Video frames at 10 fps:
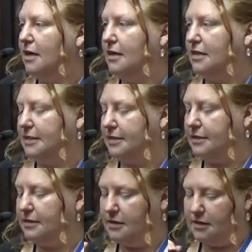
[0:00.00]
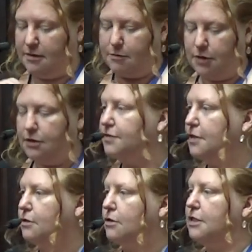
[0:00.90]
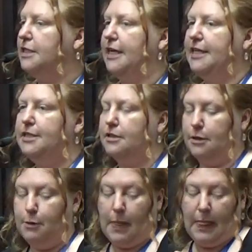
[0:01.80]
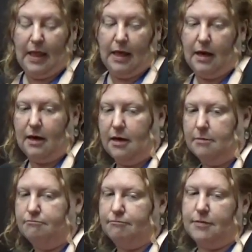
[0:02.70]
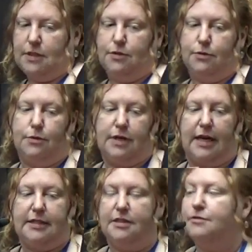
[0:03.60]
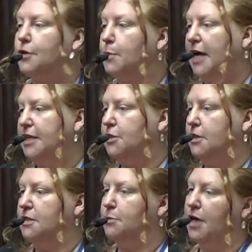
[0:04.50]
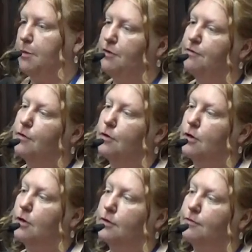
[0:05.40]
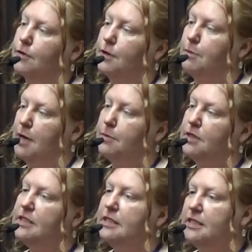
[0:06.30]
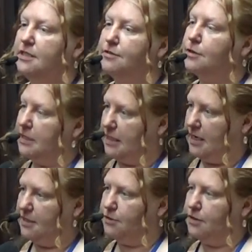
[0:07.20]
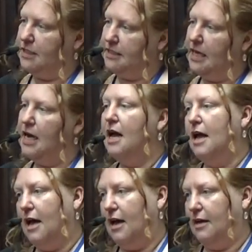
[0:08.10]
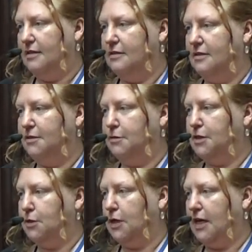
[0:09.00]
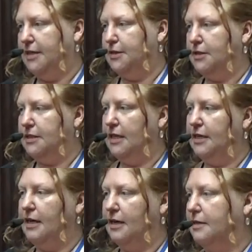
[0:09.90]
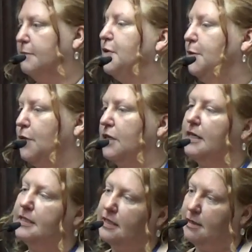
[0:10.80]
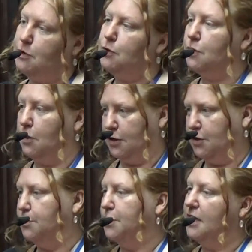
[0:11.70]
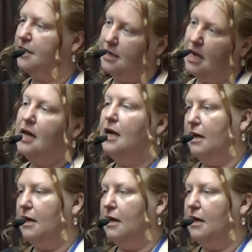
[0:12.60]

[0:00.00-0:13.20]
asked one of the coordinator to get information maybe for the members in the different countries, and he was so kind to say, yeah, the people can come to talk to me, and